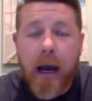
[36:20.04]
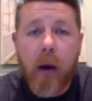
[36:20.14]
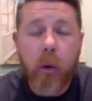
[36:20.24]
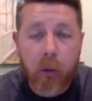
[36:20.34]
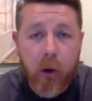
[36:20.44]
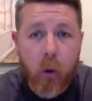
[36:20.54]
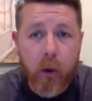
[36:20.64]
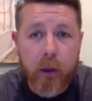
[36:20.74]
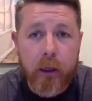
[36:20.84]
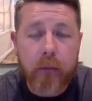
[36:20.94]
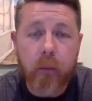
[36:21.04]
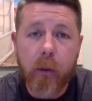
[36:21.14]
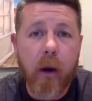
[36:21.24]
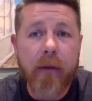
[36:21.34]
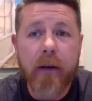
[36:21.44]
We recorded it. We
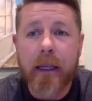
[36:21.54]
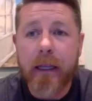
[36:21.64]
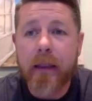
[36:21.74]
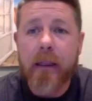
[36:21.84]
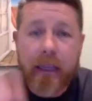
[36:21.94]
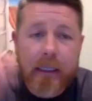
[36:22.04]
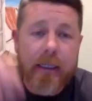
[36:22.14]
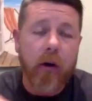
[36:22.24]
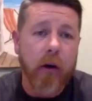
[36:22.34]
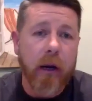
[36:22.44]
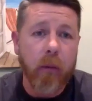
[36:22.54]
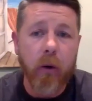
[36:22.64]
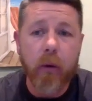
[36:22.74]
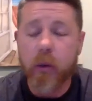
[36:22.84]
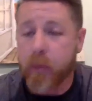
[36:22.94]
will have it in the Telegram
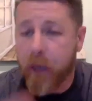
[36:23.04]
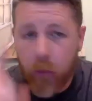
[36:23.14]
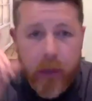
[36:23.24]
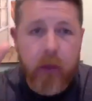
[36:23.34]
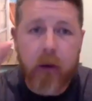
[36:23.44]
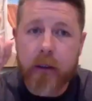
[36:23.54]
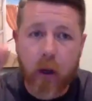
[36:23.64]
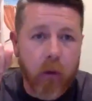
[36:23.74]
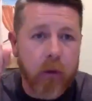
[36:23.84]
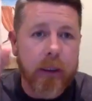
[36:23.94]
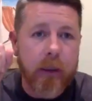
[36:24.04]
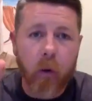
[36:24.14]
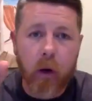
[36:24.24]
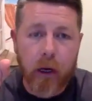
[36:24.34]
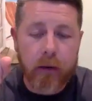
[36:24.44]
room, which, by the way, there is only
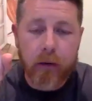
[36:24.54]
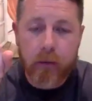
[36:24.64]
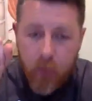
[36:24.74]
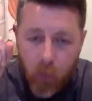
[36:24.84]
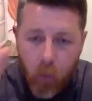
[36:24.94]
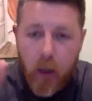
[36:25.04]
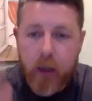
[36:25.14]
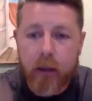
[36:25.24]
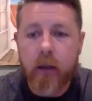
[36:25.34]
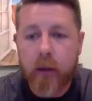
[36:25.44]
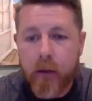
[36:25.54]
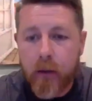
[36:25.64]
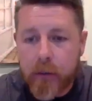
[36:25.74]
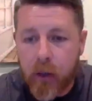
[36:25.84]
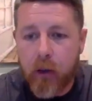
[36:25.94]
one
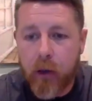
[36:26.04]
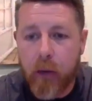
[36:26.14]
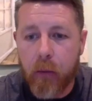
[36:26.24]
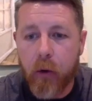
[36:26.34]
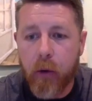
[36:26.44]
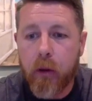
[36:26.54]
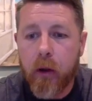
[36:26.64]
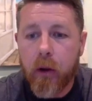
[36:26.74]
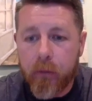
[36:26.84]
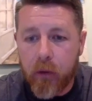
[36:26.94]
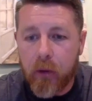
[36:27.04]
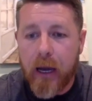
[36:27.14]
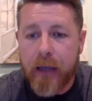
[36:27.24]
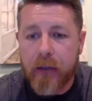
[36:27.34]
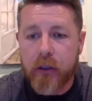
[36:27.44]
Telegram room for
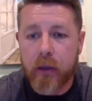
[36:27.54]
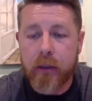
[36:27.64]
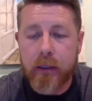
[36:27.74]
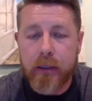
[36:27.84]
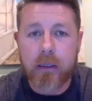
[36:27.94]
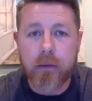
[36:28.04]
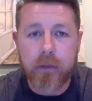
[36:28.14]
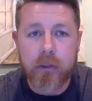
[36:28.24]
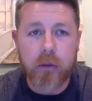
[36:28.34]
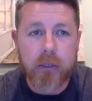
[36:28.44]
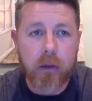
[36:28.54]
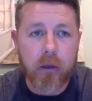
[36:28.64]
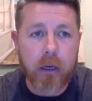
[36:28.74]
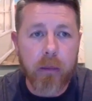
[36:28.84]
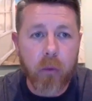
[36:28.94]
Lionshare that is an official
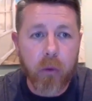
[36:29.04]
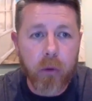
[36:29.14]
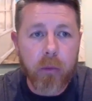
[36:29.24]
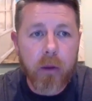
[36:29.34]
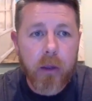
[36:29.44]
Telegram room.